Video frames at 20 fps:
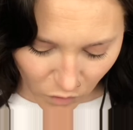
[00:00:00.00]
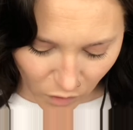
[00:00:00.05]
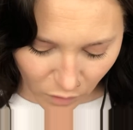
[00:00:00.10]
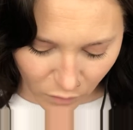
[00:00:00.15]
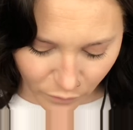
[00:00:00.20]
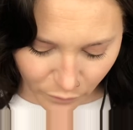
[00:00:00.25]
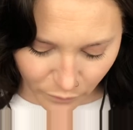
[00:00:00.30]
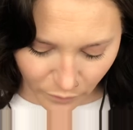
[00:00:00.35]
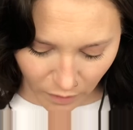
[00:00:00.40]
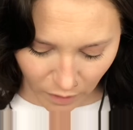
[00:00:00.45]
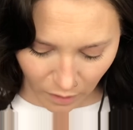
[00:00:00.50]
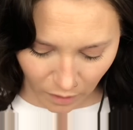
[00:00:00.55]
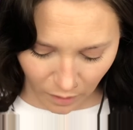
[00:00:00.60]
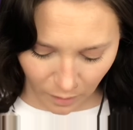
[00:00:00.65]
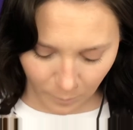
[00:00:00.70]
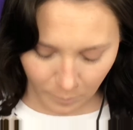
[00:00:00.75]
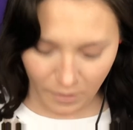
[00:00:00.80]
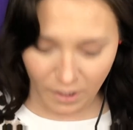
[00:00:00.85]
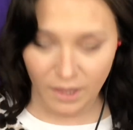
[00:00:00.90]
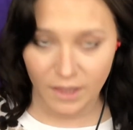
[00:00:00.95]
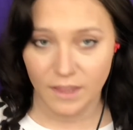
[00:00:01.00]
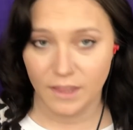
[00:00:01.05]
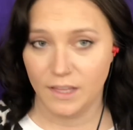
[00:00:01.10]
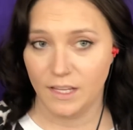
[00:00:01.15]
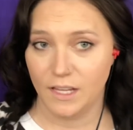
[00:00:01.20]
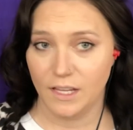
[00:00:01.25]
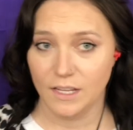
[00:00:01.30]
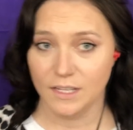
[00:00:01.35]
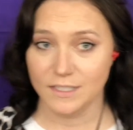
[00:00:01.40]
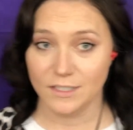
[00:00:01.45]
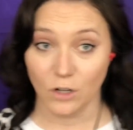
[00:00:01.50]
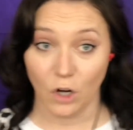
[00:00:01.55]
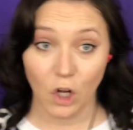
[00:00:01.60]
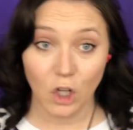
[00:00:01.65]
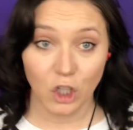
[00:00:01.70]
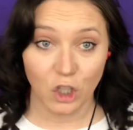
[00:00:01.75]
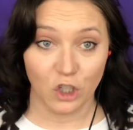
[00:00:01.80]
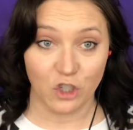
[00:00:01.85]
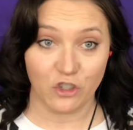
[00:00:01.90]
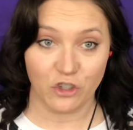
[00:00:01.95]
from the
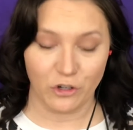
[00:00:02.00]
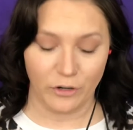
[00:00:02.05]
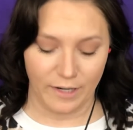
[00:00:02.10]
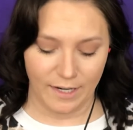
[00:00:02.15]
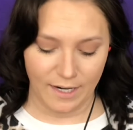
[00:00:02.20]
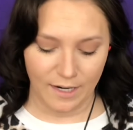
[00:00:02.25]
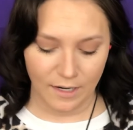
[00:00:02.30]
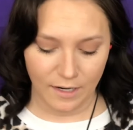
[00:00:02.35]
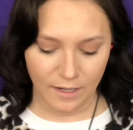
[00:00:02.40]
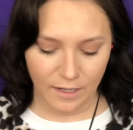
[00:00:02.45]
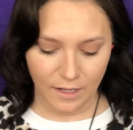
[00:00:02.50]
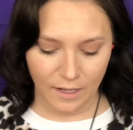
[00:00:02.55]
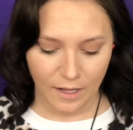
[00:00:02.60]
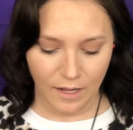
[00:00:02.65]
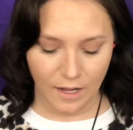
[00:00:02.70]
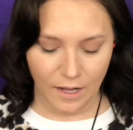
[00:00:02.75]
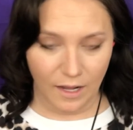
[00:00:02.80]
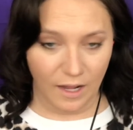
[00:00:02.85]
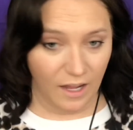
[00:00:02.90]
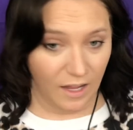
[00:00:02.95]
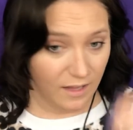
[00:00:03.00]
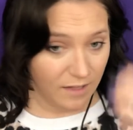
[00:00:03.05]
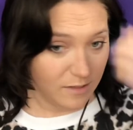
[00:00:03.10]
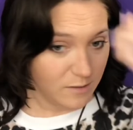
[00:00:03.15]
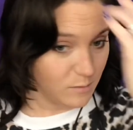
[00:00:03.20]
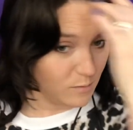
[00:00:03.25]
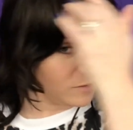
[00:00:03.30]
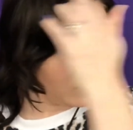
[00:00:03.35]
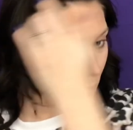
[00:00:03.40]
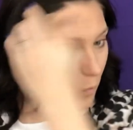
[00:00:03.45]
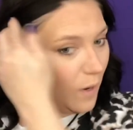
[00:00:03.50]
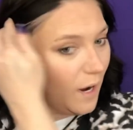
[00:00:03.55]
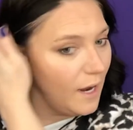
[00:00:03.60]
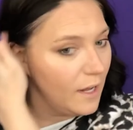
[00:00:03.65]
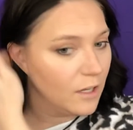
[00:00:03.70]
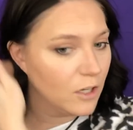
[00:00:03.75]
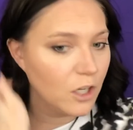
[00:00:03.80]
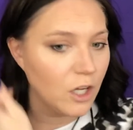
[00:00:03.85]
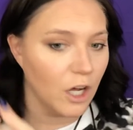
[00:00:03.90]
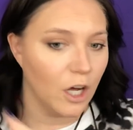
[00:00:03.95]
Dollar Tree. This was a
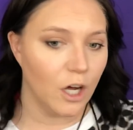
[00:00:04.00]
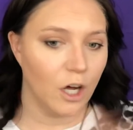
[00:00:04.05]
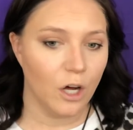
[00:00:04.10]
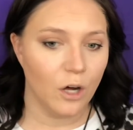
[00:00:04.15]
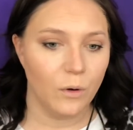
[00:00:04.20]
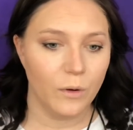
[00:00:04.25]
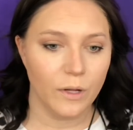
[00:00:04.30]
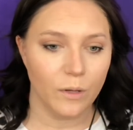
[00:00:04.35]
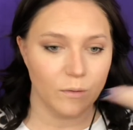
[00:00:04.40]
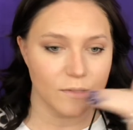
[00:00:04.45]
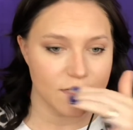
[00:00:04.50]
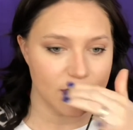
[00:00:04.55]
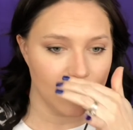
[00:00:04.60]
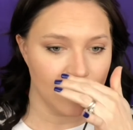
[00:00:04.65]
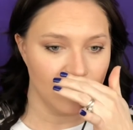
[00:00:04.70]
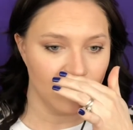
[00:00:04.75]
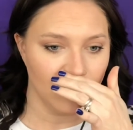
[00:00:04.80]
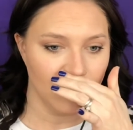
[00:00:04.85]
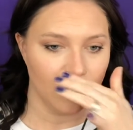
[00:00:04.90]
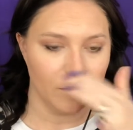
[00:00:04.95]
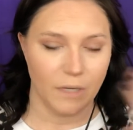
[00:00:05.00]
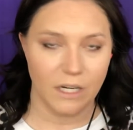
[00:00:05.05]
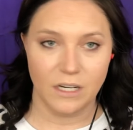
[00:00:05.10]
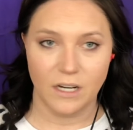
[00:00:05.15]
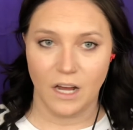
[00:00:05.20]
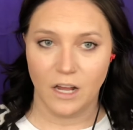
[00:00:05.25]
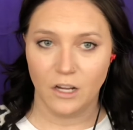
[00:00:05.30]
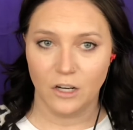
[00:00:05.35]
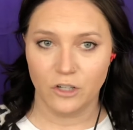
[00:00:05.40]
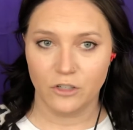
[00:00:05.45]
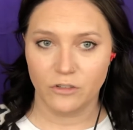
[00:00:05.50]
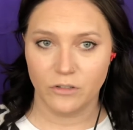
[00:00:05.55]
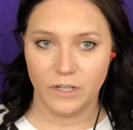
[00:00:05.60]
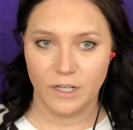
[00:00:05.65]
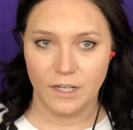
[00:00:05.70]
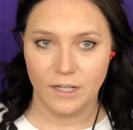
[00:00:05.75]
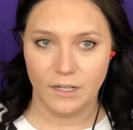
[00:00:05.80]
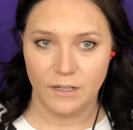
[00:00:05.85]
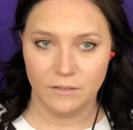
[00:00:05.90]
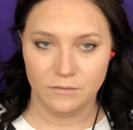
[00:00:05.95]
while ago. It was in one of my Dollar
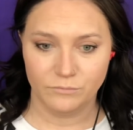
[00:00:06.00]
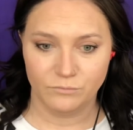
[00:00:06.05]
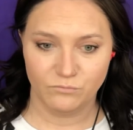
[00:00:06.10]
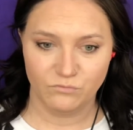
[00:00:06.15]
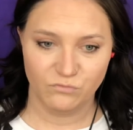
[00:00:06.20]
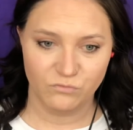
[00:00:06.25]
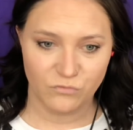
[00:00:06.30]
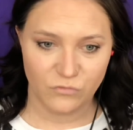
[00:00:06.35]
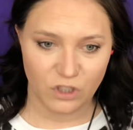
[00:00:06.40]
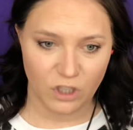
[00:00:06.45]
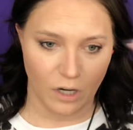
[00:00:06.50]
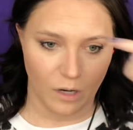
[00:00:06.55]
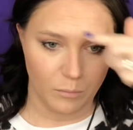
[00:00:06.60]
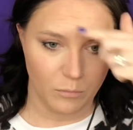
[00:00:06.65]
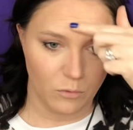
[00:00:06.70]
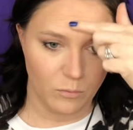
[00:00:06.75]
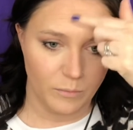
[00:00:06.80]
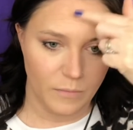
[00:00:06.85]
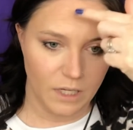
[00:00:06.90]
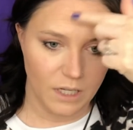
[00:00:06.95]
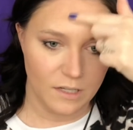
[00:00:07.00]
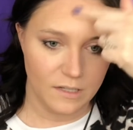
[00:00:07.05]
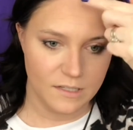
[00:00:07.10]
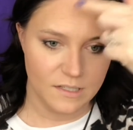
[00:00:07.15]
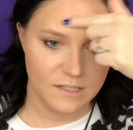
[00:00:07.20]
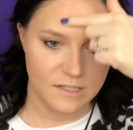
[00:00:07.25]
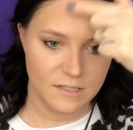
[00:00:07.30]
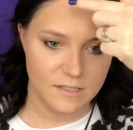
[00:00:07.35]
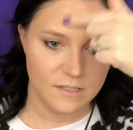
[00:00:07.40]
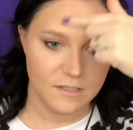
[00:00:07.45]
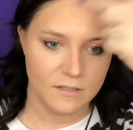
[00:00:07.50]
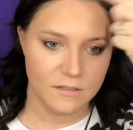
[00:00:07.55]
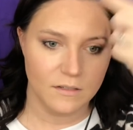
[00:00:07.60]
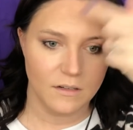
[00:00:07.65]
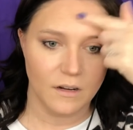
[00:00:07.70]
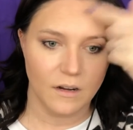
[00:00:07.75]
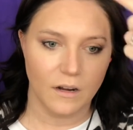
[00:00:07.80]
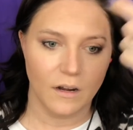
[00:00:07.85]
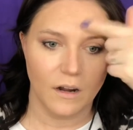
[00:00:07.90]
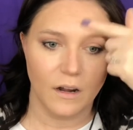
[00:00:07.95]
Tree shop with me's
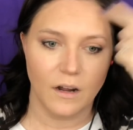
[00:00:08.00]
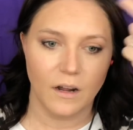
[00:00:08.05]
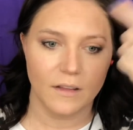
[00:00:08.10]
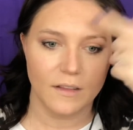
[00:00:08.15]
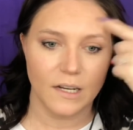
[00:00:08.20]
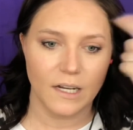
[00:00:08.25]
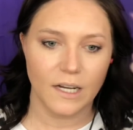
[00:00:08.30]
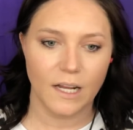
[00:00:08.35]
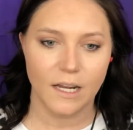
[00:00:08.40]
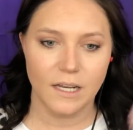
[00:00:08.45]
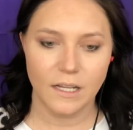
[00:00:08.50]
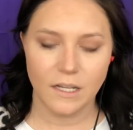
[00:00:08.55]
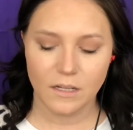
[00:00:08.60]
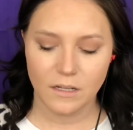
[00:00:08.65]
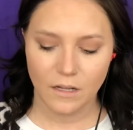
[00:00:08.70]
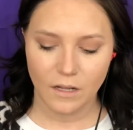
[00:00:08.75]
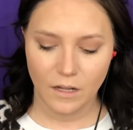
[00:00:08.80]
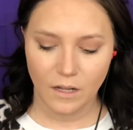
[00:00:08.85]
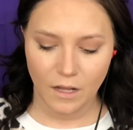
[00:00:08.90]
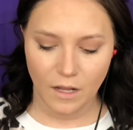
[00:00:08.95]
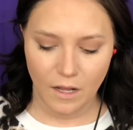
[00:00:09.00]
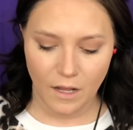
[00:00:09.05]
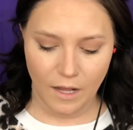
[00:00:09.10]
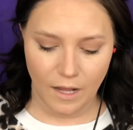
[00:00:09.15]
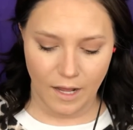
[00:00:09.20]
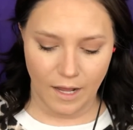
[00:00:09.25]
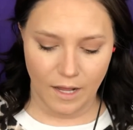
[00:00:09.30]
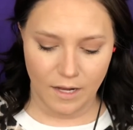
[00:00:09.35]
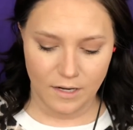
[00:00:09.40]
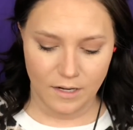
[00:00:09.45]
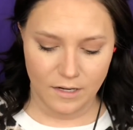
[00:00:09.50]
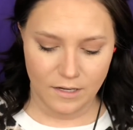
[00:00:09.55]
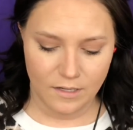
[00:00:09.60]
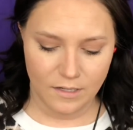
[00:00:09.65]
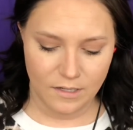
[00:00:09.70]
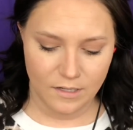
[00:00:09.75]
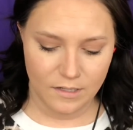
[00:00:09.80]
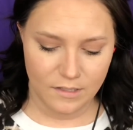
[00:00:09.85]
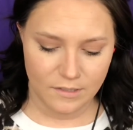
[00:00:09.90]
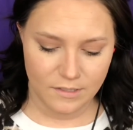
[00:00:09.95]
that I did. And it
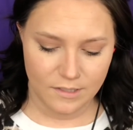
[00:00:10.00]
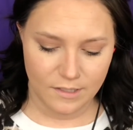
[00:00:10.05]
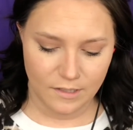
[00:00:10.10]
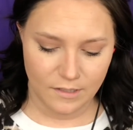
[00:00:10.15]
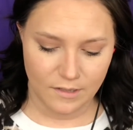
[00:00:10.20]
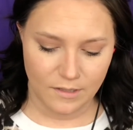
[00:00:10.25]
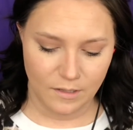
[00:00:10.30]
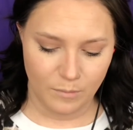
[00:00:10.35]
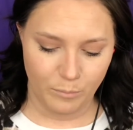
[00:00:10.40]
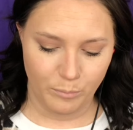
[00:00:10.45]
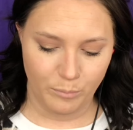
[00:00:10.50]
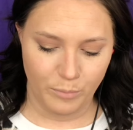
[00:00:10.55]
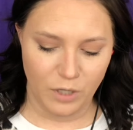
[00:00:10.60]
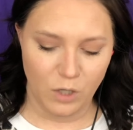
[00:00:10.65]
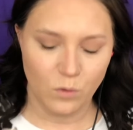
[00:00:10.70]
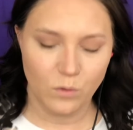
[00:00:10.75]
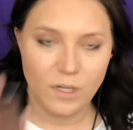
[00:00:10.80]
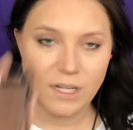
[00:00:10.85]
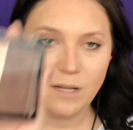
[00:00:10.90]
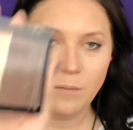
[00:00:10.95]
is the Beauty